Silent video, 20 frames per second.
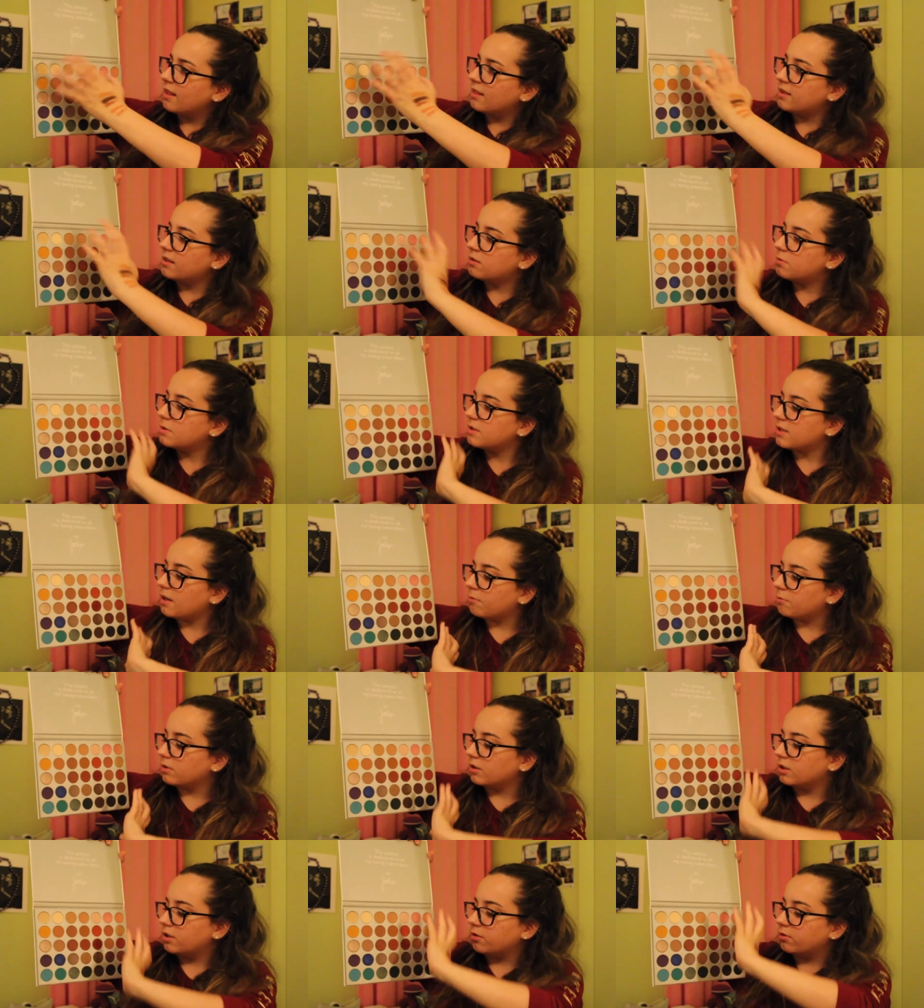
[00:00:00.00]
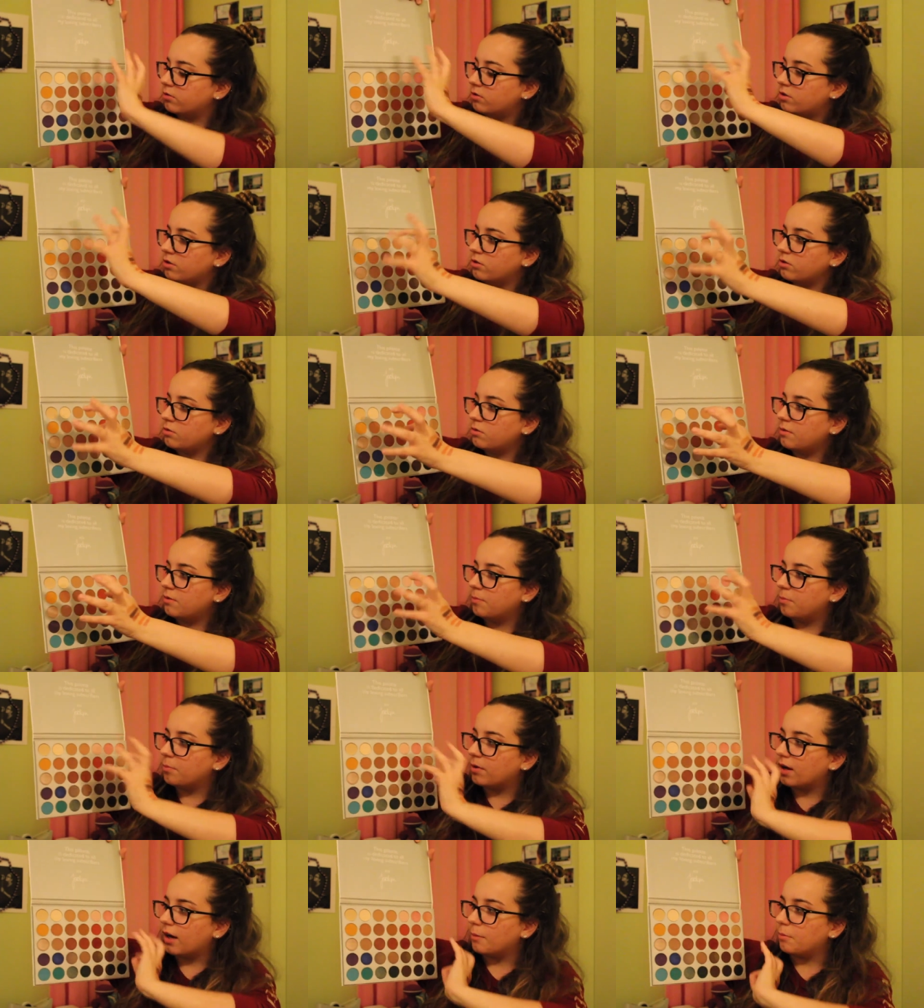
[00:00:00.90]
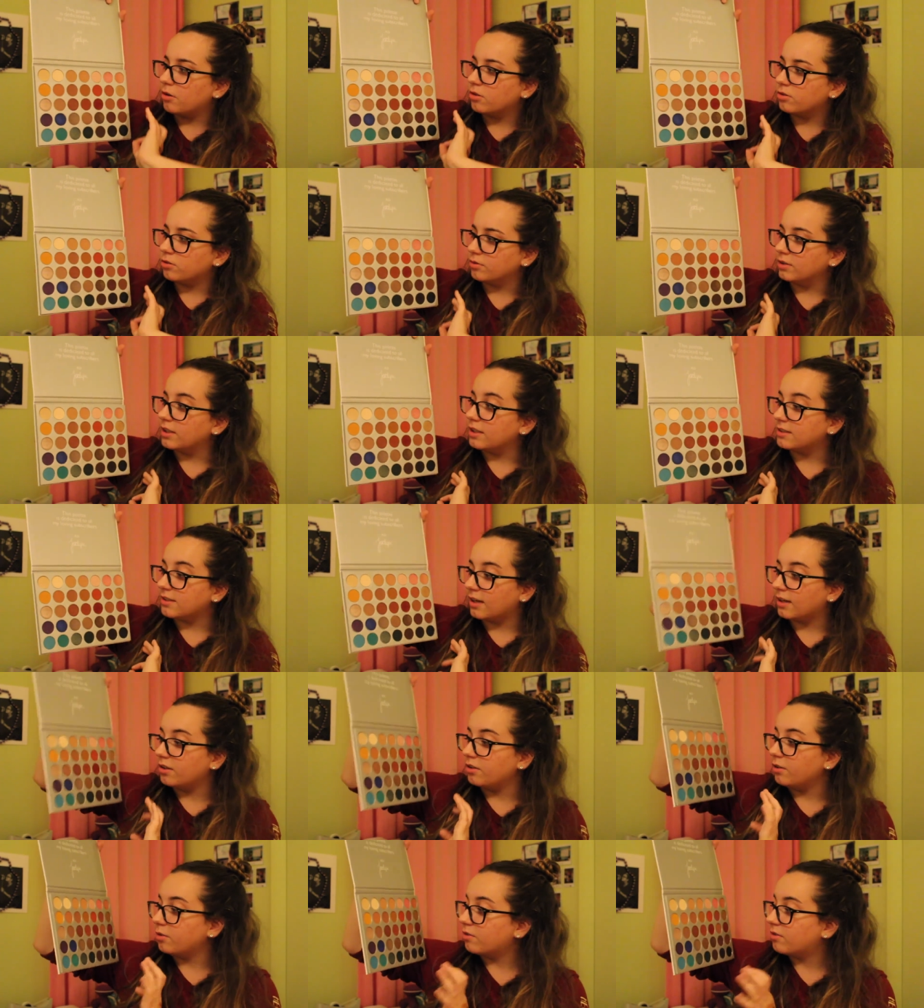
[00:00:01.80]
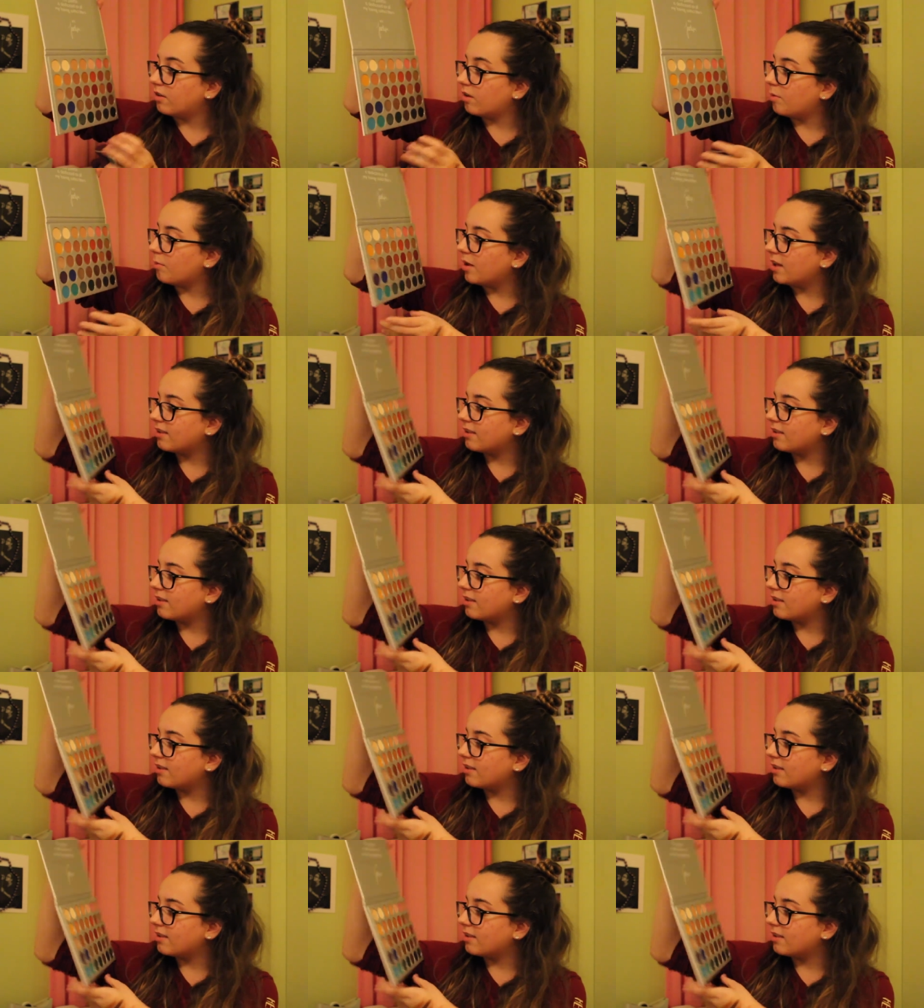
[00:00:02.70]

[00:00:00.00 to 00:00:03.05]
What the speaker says: These ones I'm really used to, but I'm also really excited to use them.